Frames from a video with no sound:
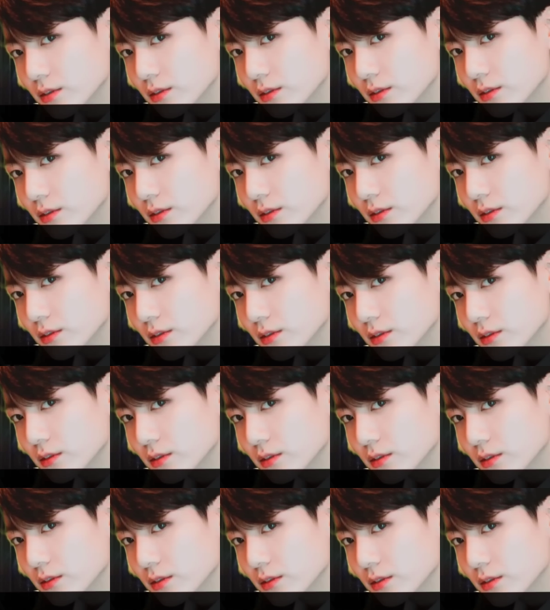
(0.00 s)

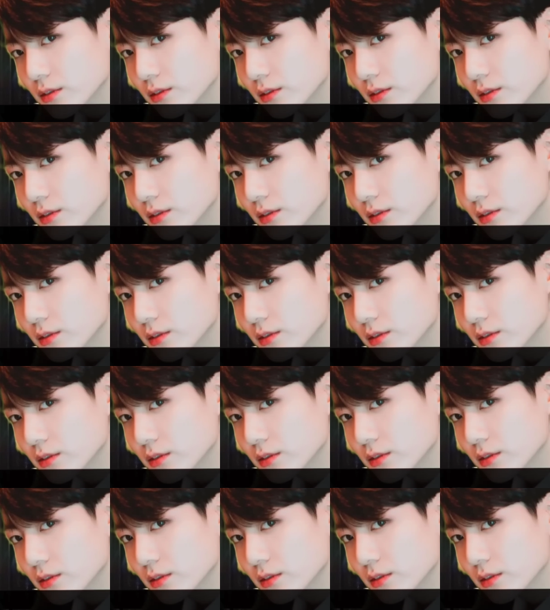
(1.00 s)

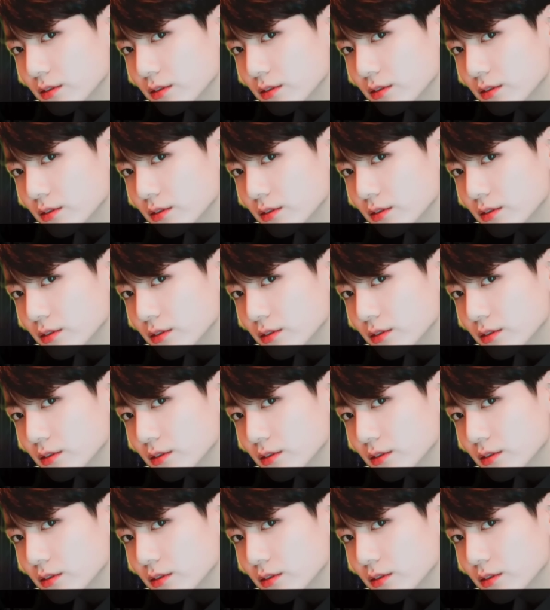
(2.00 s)
(silence)